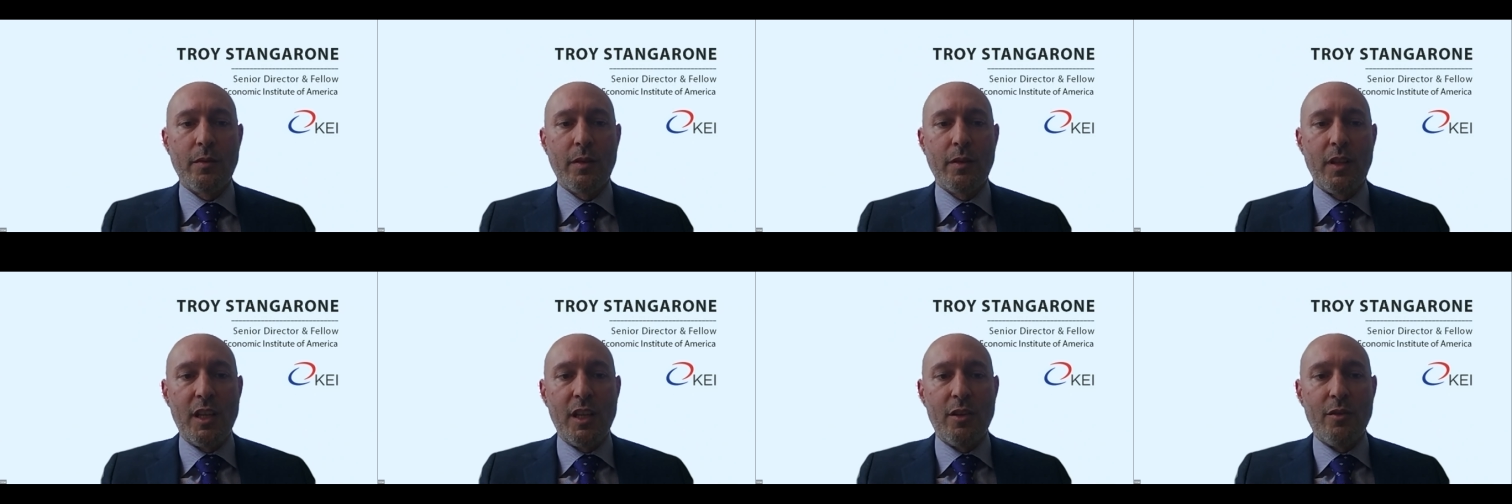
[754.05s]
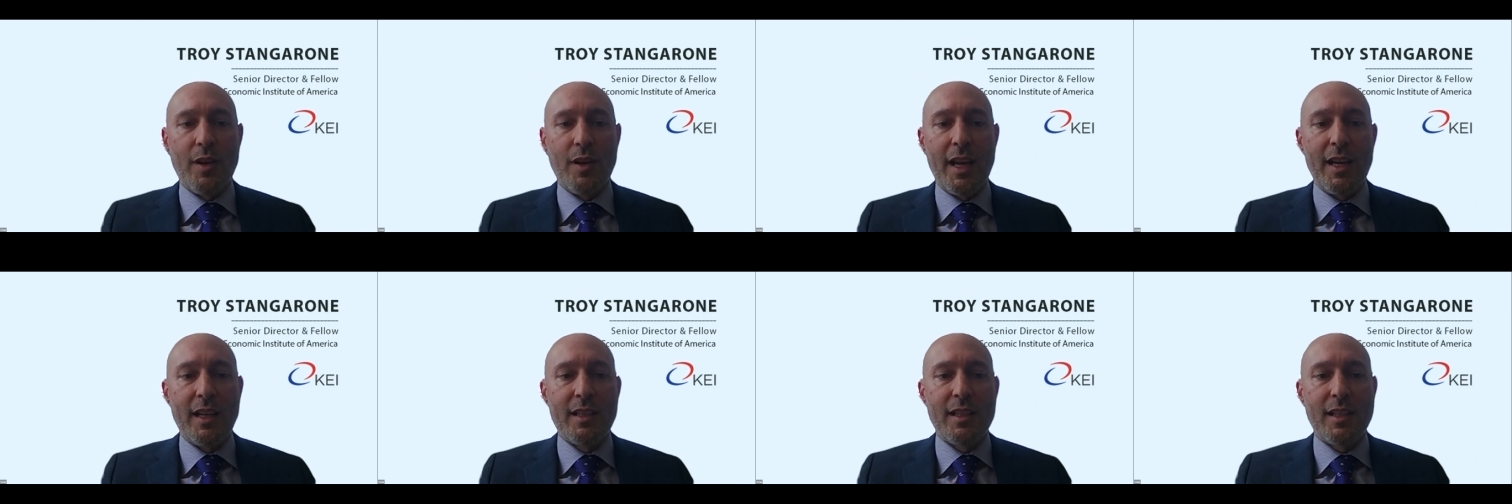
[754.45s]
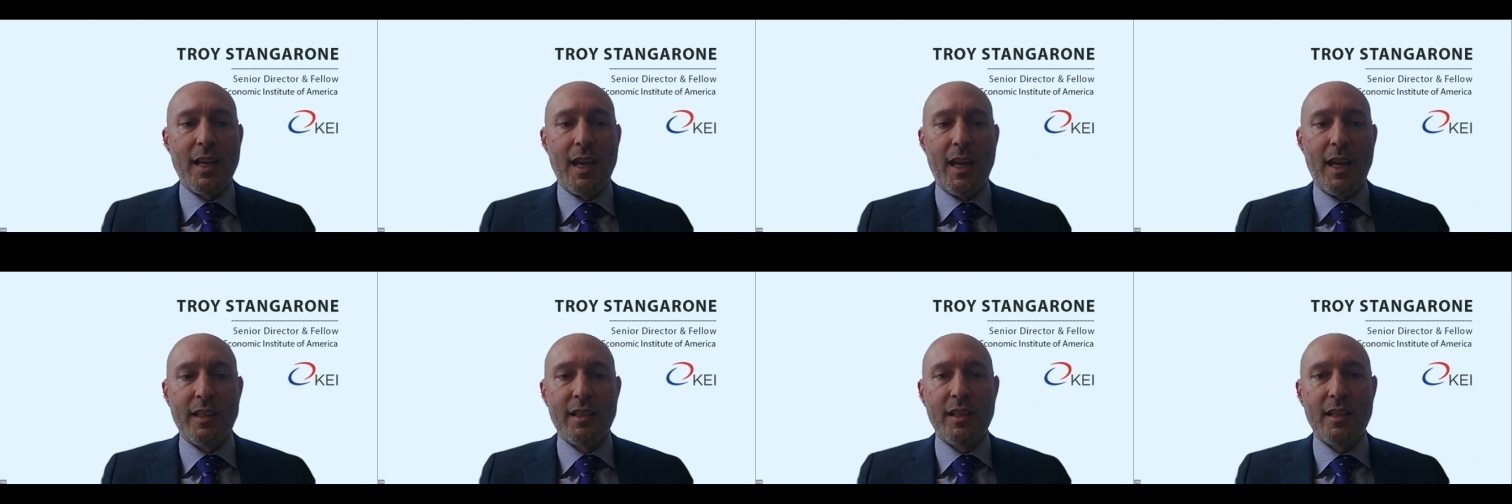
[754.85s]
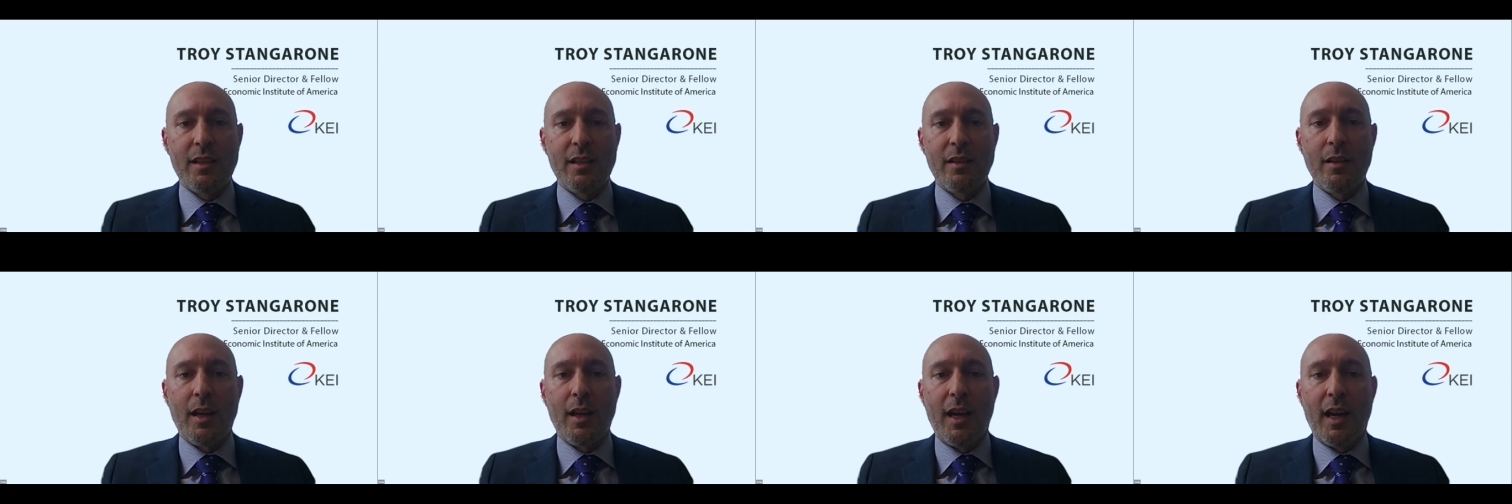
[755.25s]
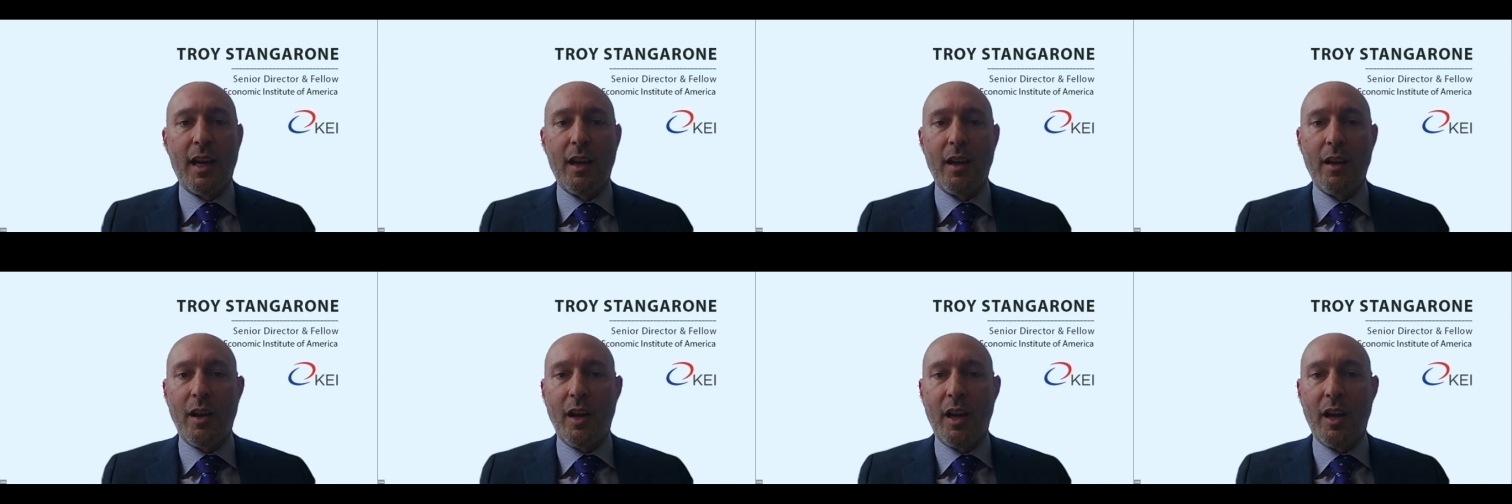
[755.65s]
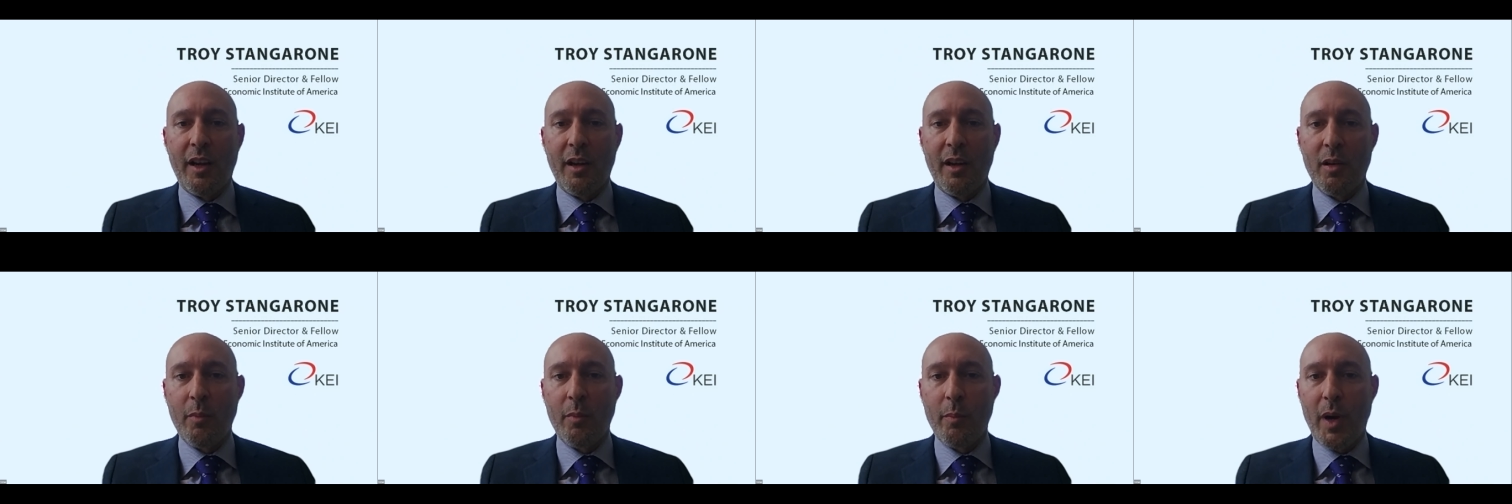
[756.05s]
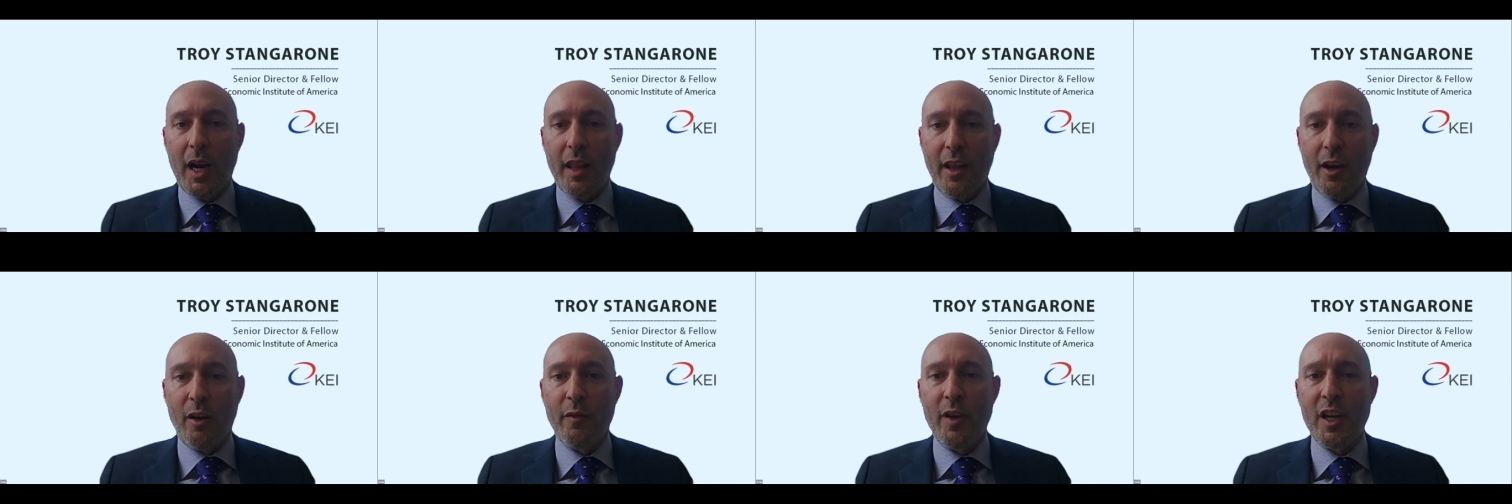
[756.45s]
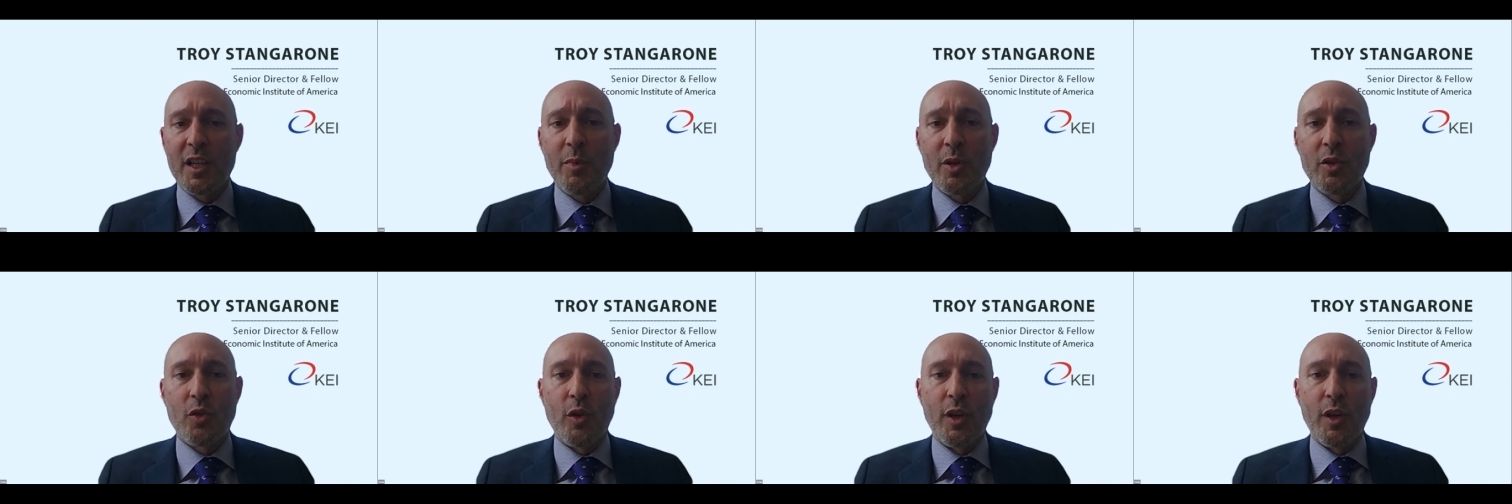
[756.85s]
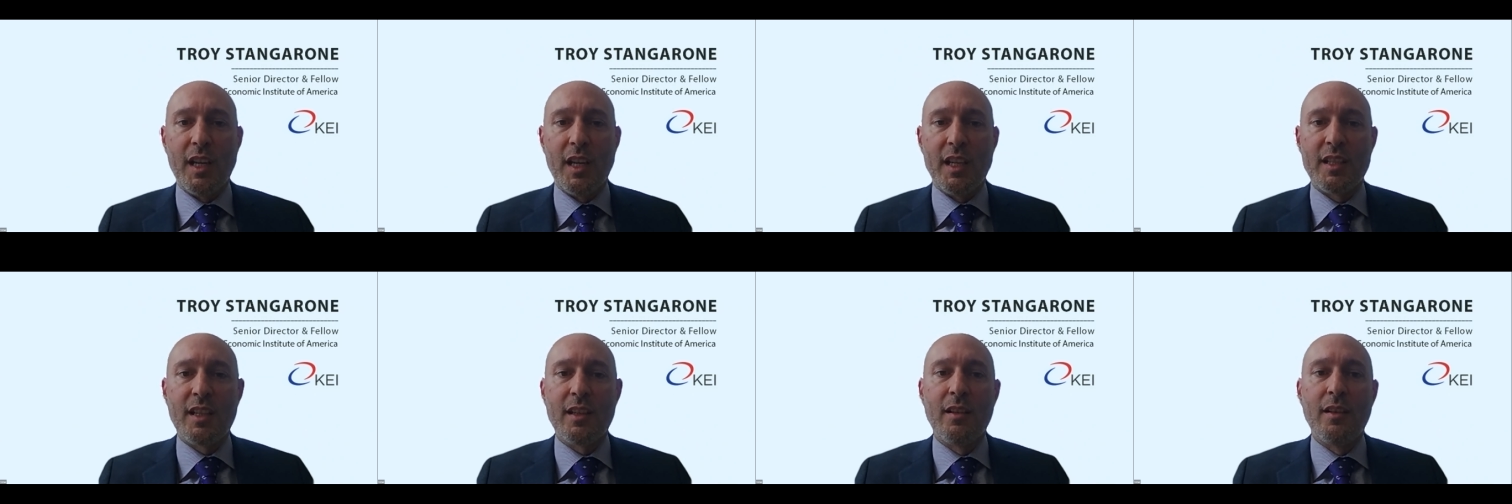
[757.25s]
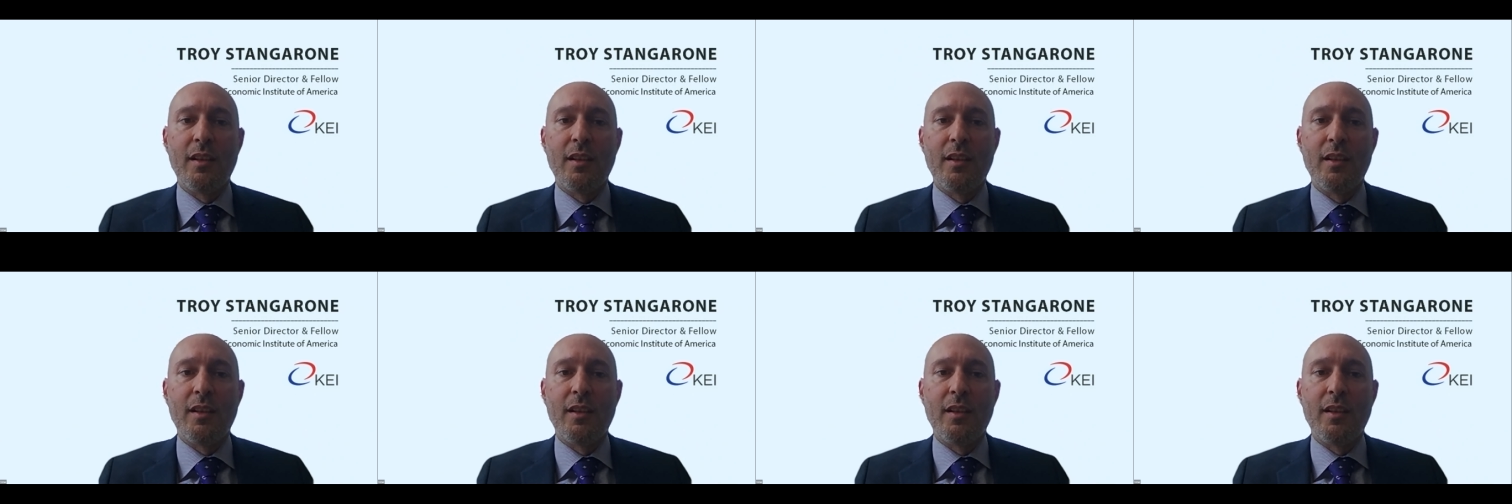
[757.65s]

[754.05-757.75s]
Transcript: the United States on bilateral investment treaties